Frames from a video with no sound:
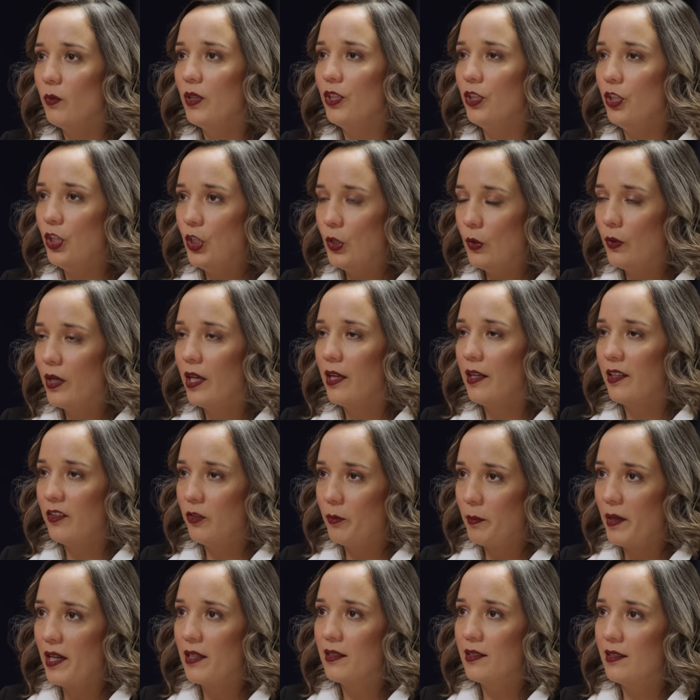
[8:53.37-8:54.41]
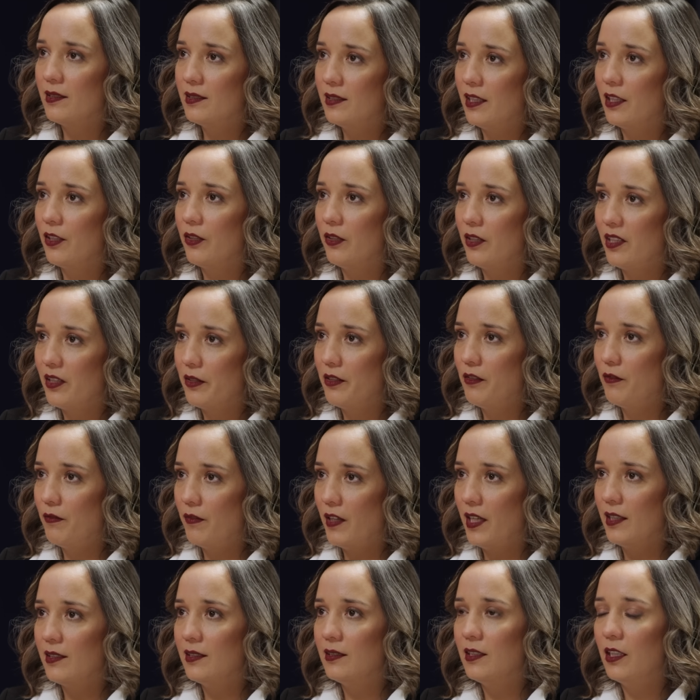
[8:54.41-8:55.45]
what you can expect as secondary
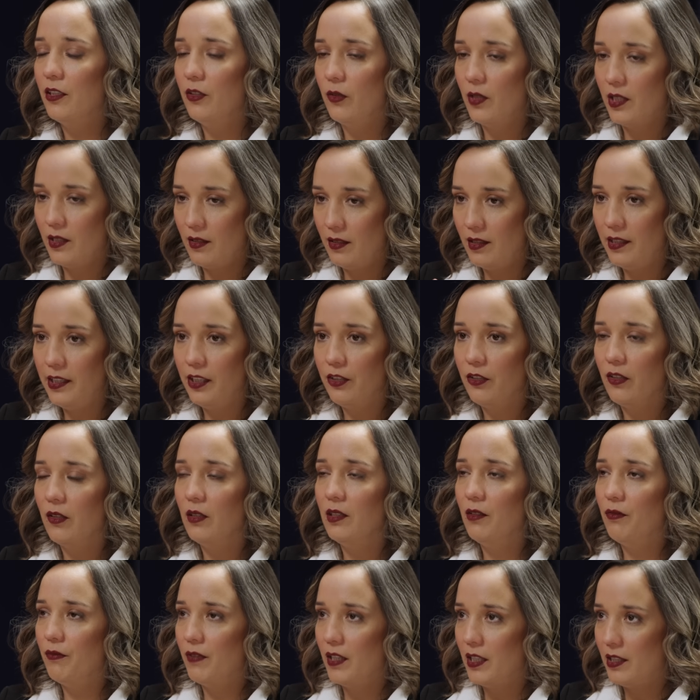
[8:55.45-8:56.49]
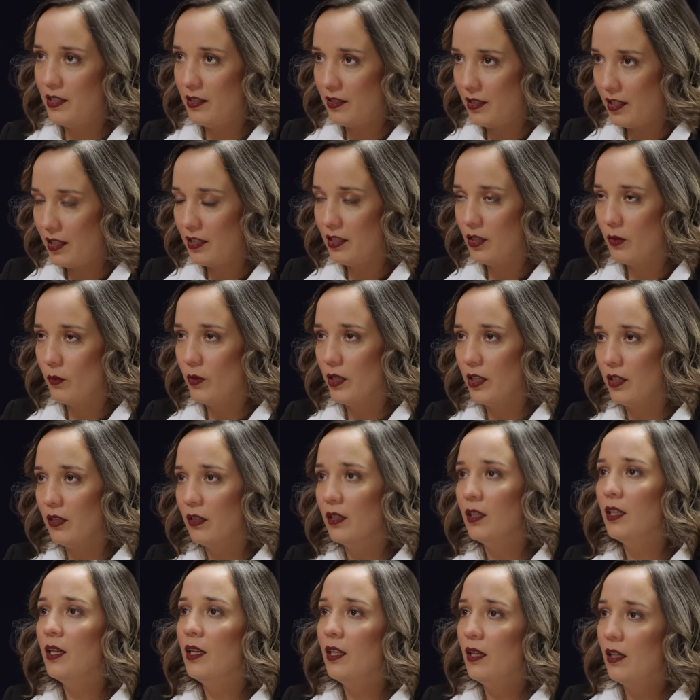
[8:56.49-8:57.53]
effects that you can literally find it anywhere.
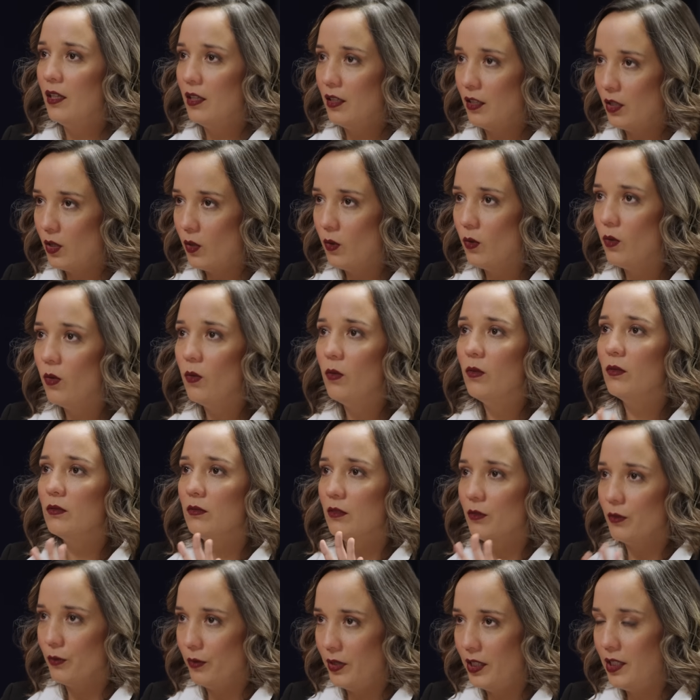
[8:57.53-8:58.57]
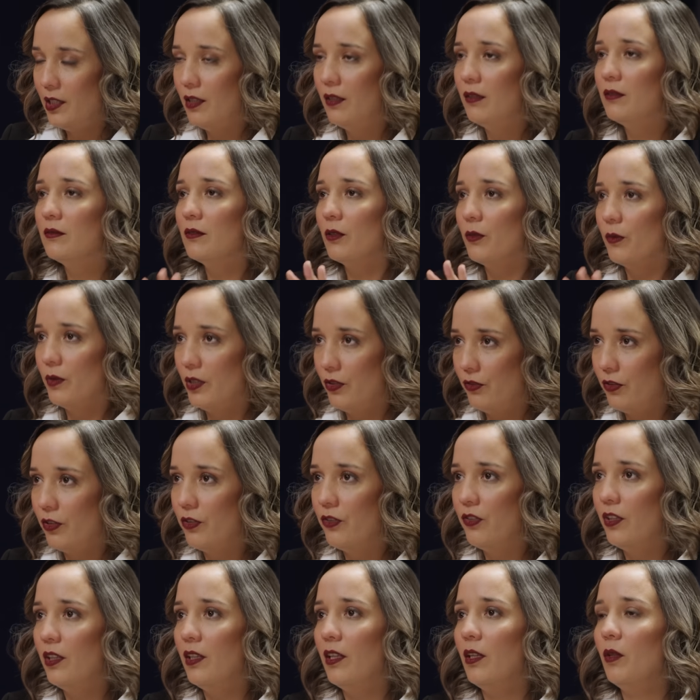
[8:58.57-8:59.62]
Go read,
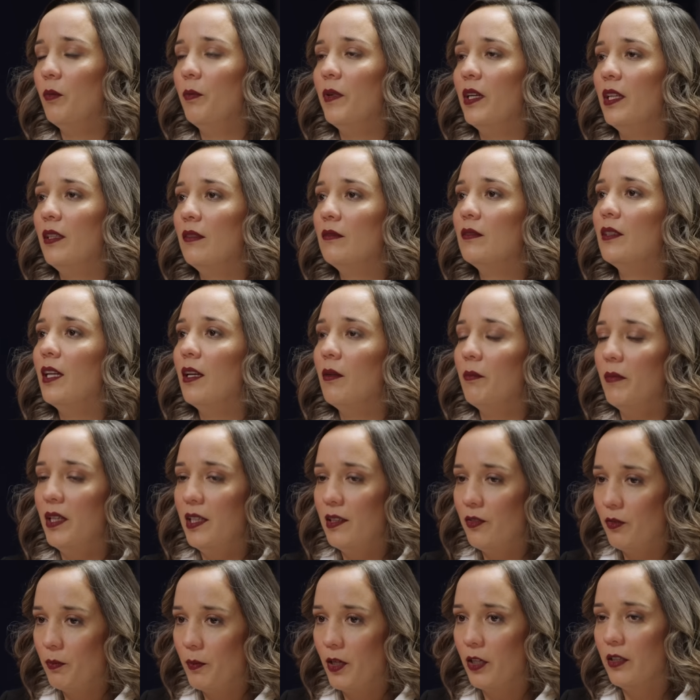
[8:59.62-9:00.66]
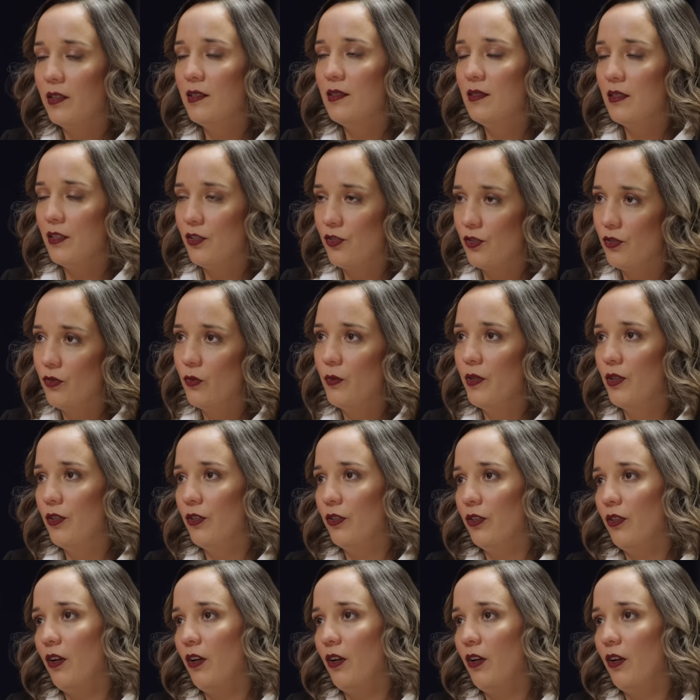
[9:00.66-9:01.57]
research a little bit, and make smart decisions with your